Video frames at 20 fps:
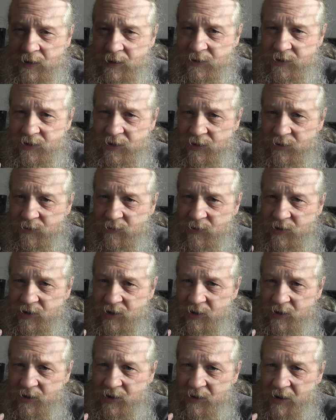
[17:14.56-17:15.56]

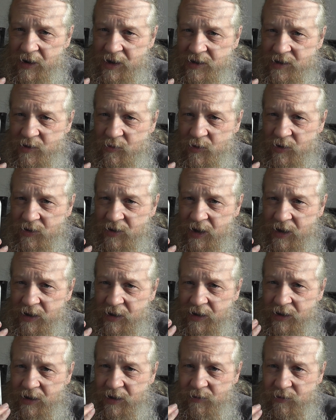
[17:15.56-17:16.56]
it's a crazy one,
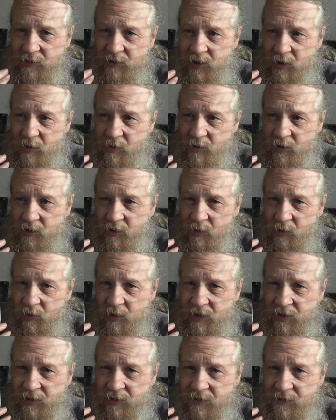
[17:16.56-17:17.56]
that way. We'll do another
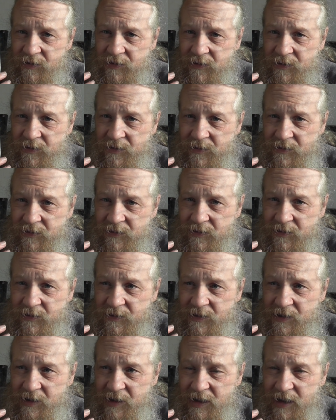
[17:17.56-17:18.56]
one.
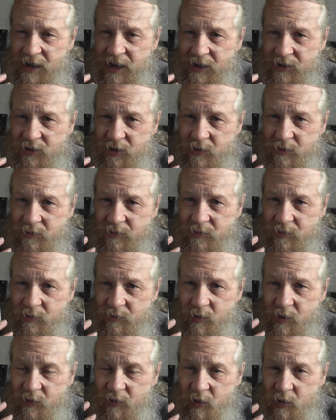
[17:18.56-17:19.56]
I'll do
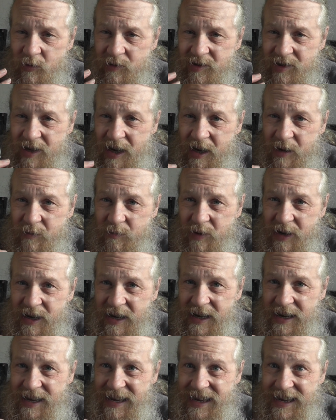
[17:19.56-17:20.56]
review a second
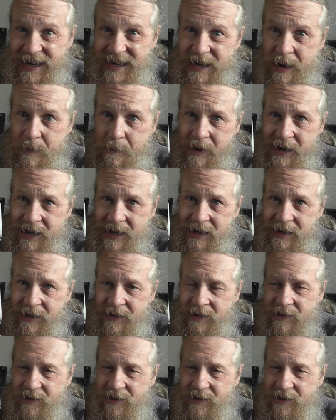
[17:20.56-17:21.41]
beer in a minute.